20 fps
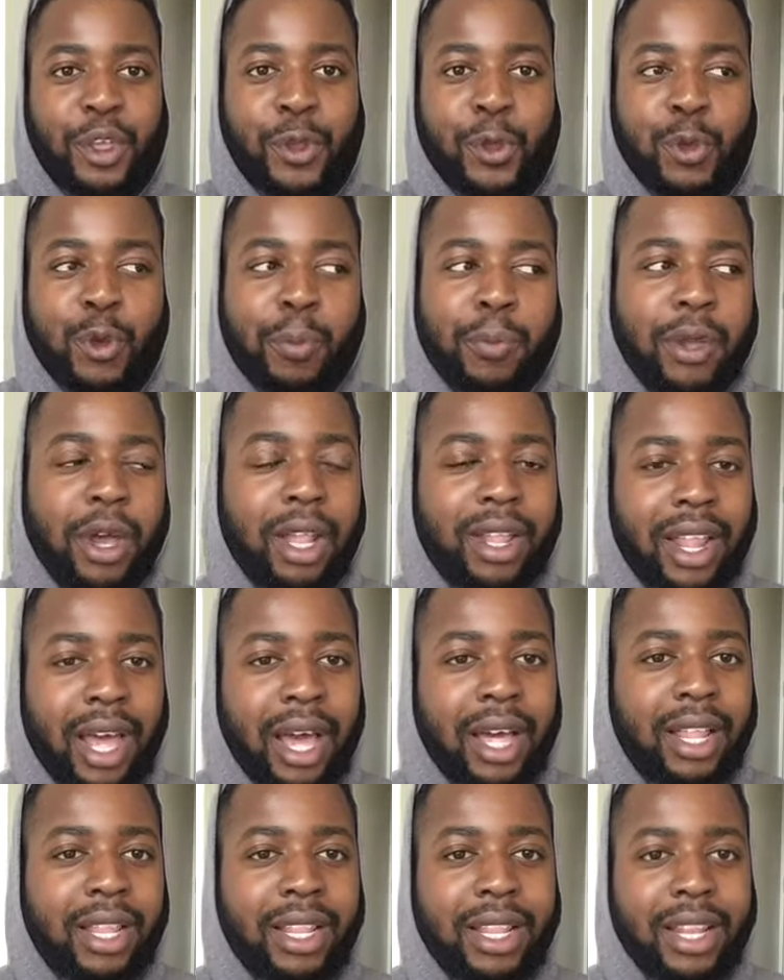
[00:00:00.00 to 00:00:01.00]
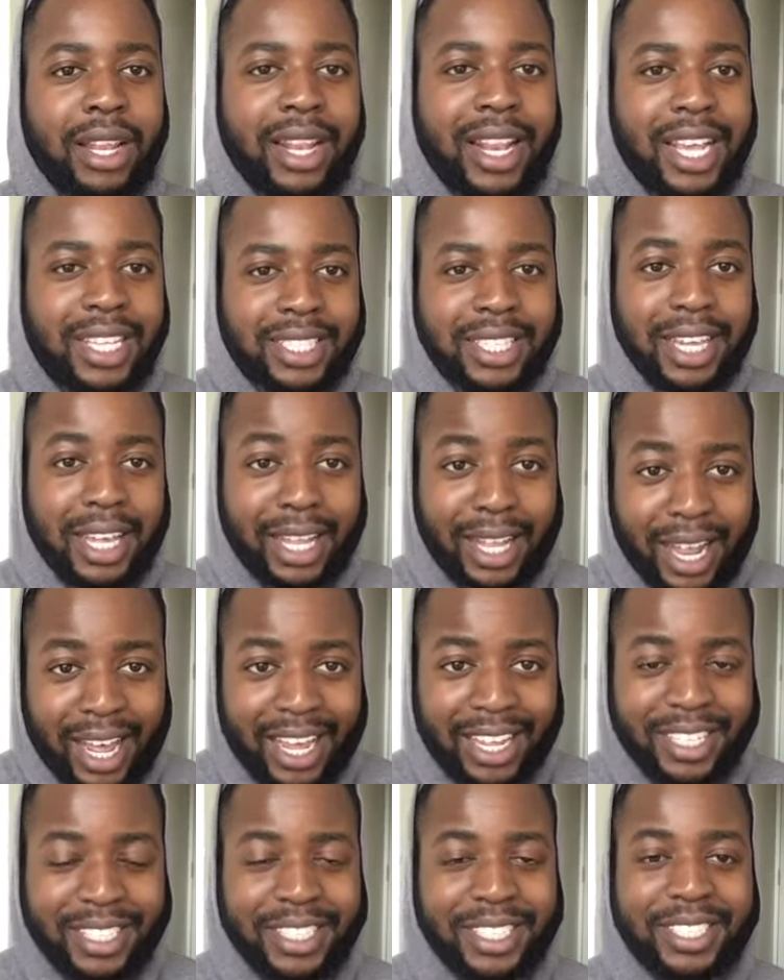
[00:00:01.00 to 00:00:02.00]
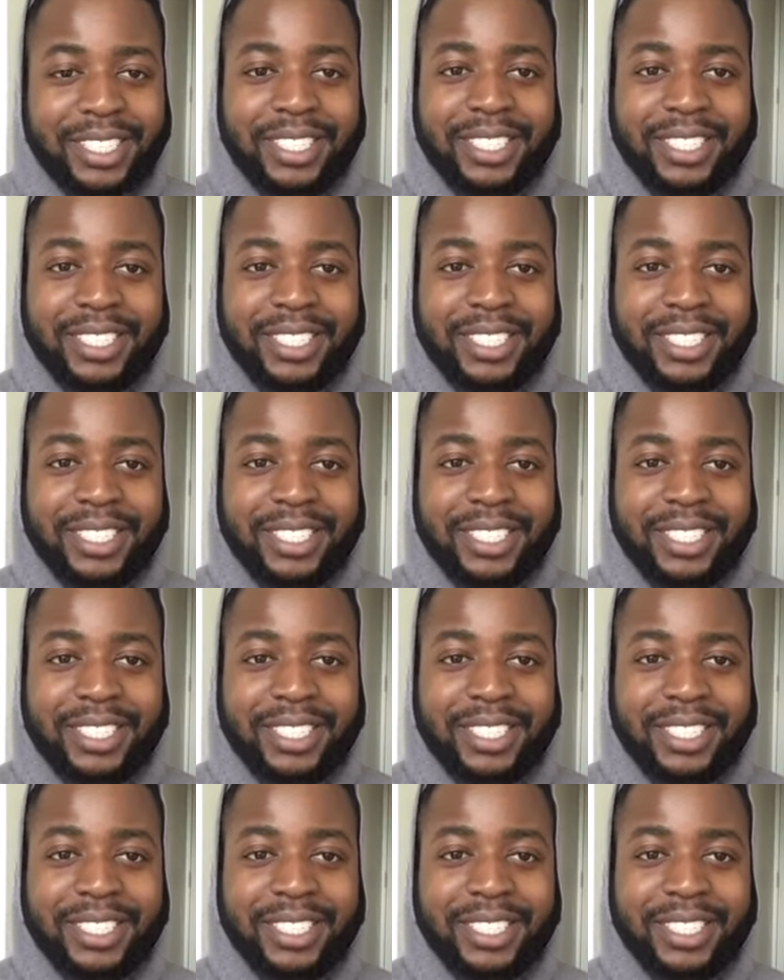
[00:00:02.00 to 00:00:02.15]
You'll be a lot less inclined